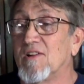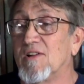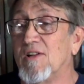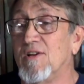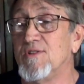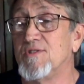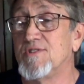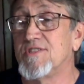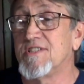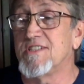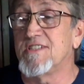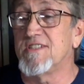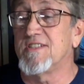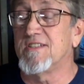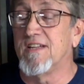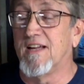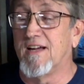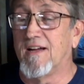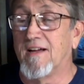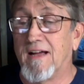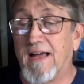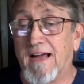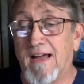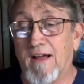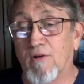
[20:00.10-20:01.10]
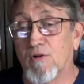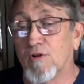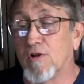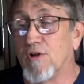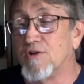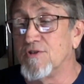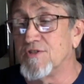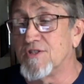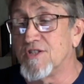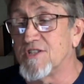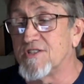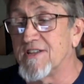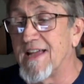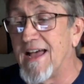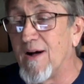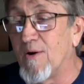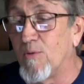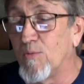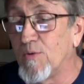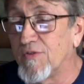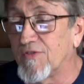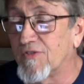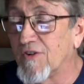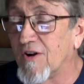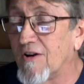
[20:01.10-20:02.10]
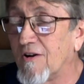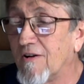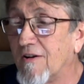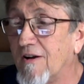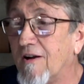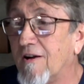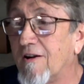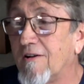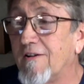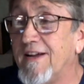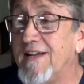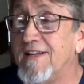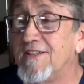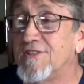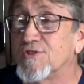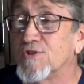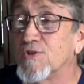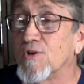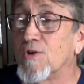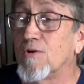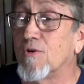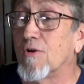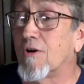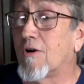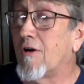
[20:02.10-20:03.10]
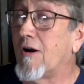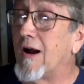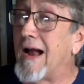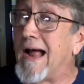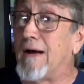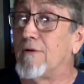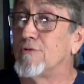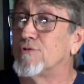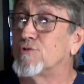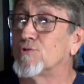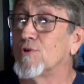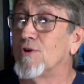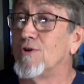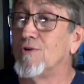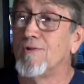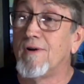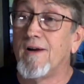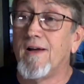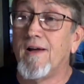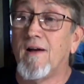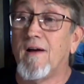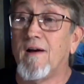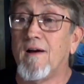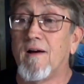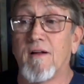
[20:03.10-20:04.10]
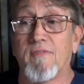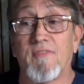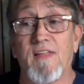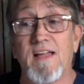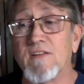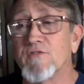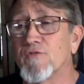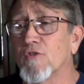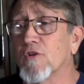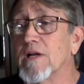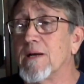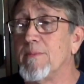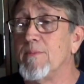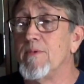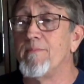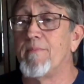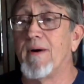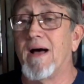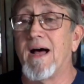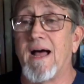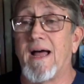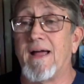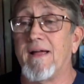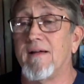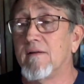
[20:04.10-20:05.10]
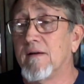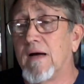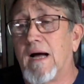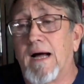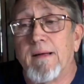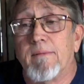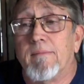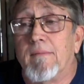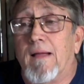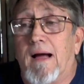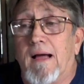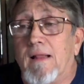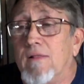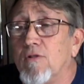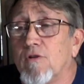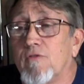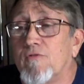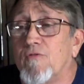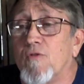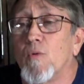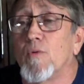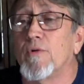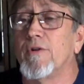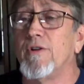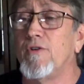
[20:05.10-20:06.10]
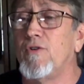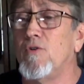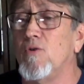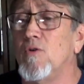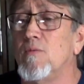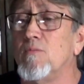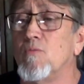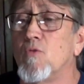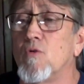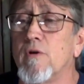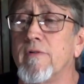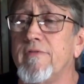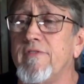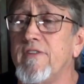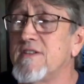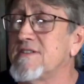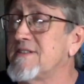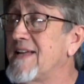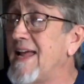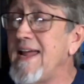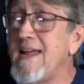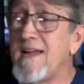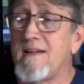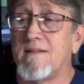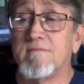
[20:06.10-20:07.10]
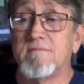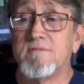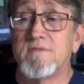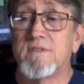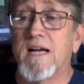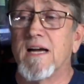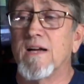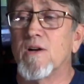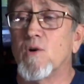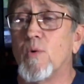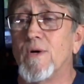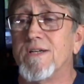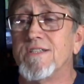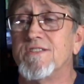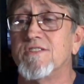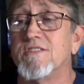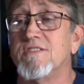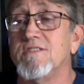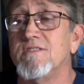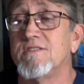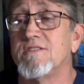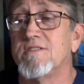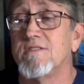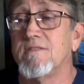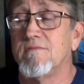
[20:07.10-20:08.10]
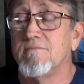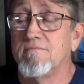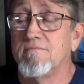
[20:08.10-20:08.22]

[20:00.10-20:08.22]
I'll close this out with our intro or our outro. Thanks for coming by. I look forward to doing more of this. Hey, got questions?